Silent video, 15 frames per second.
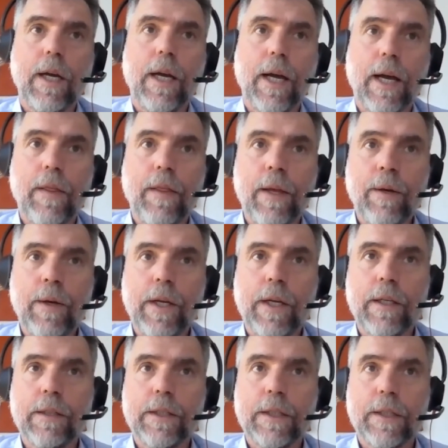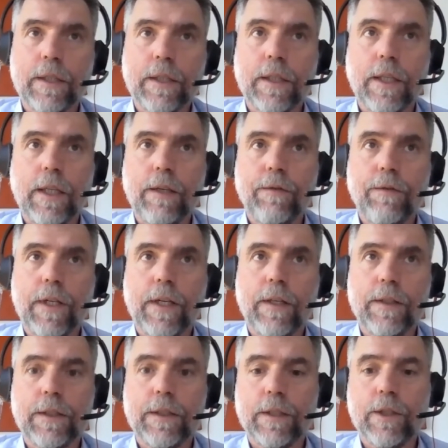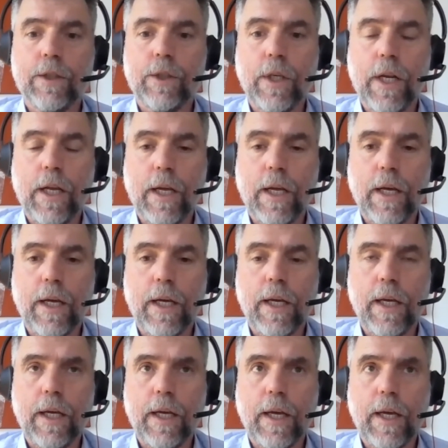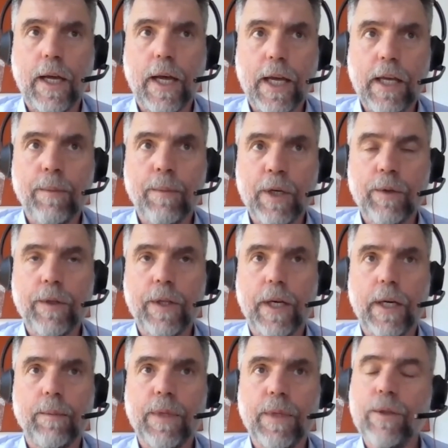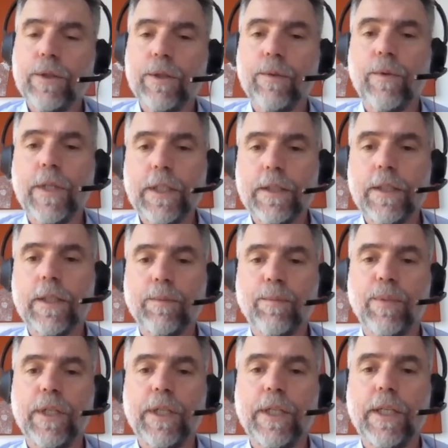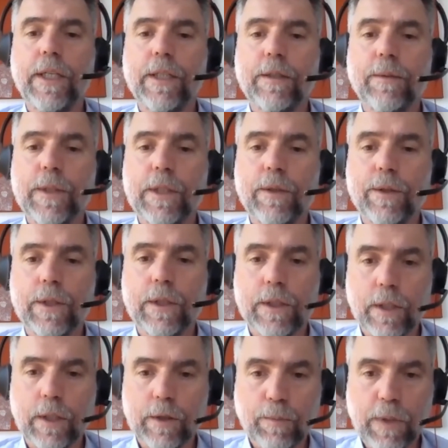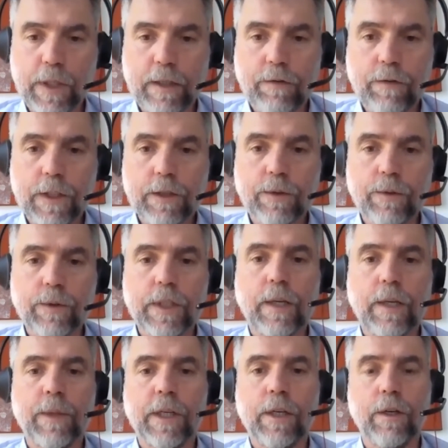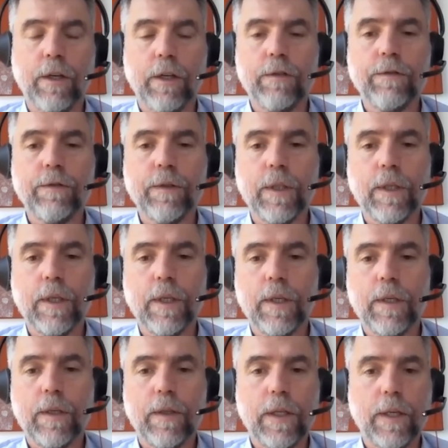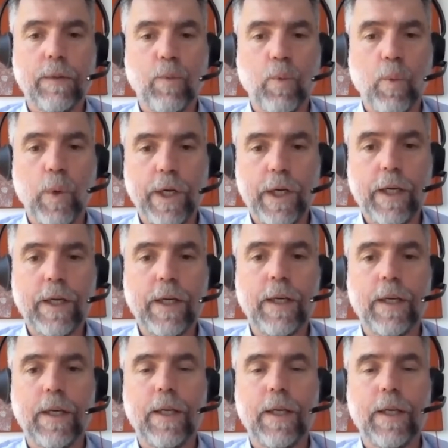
And then you can see if there's a AML there, because the reason it's bleeding is because it's those blood vessels coming off that are weak